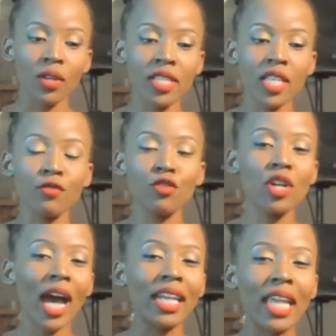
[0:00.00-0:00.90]
"Goitse, if
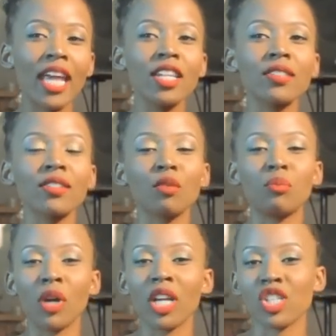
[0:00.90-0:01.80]
you can't handle the
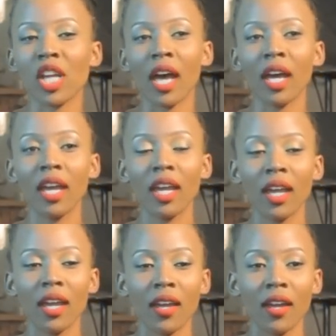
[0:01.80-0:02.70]
pressure
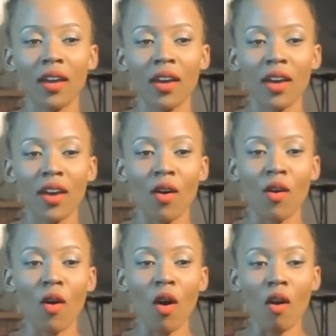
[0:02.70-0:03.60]

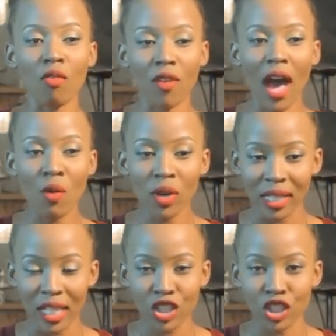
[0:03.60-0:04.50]
of our
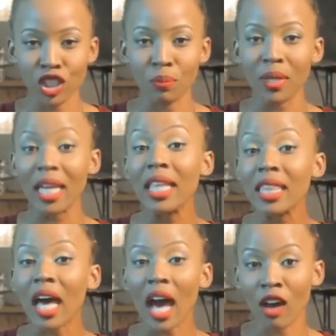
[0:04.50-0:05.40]
relationship
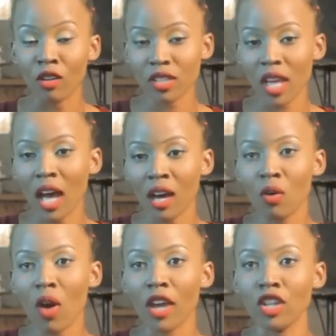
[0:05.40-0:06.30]
in the house,
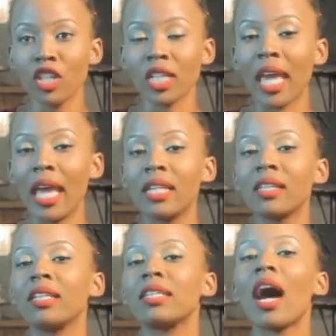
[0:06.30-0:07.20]
how are you gonna
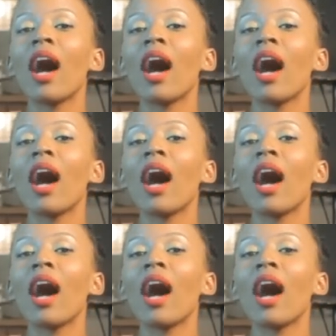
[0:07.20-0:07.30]
handle it